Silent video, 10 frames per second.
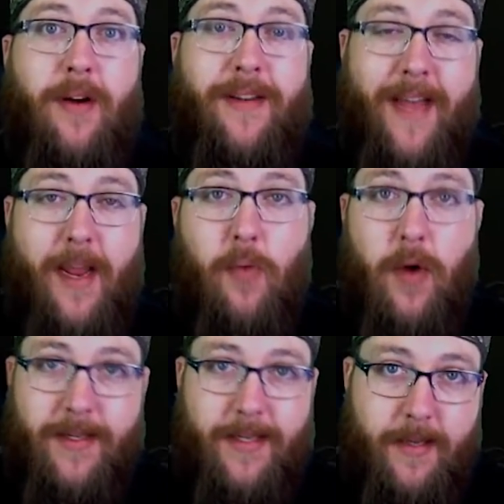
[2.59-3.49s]
our day
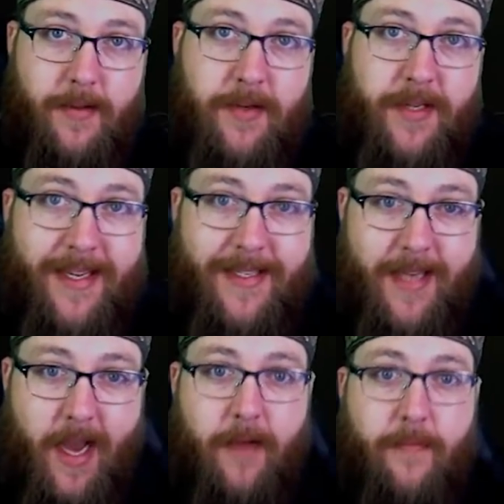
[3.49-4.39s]
1
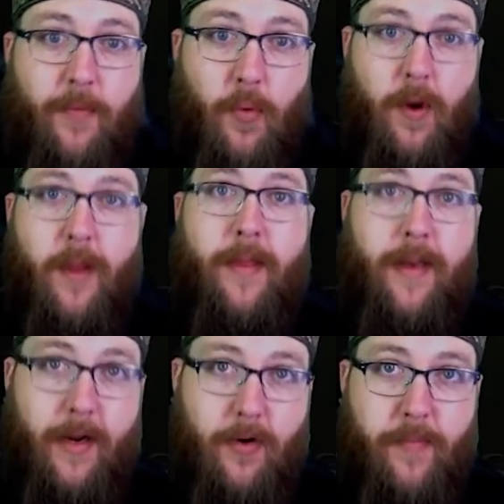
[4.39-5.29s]
T13's guide for the
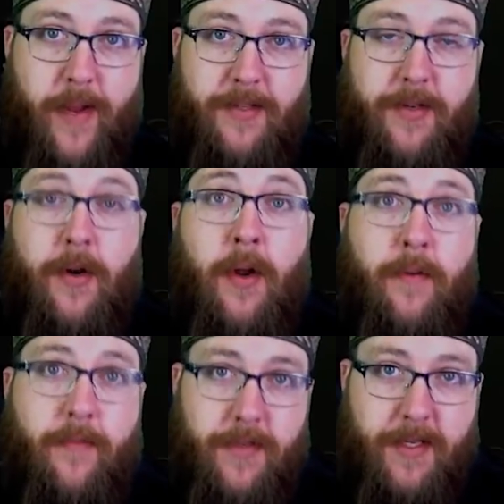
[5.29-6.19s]
Necromancer
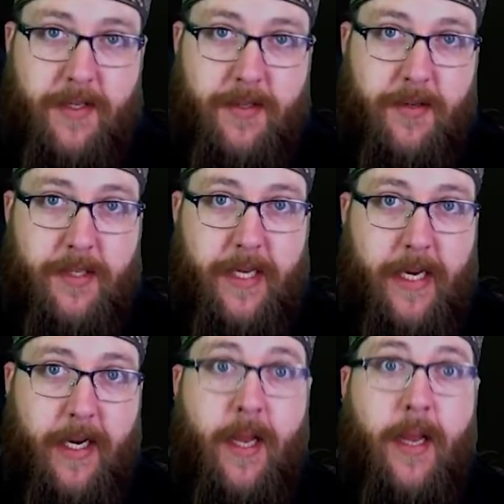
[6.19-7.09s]
for season
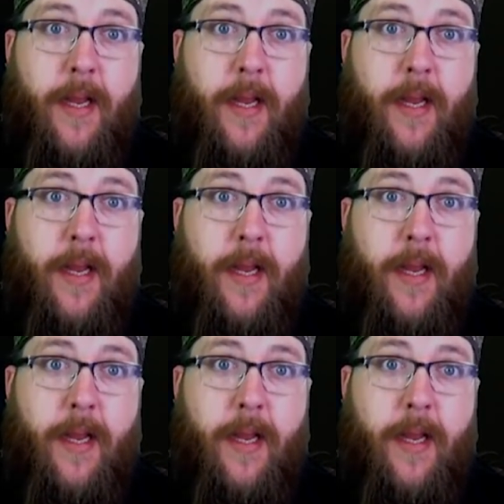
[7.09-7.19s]
13.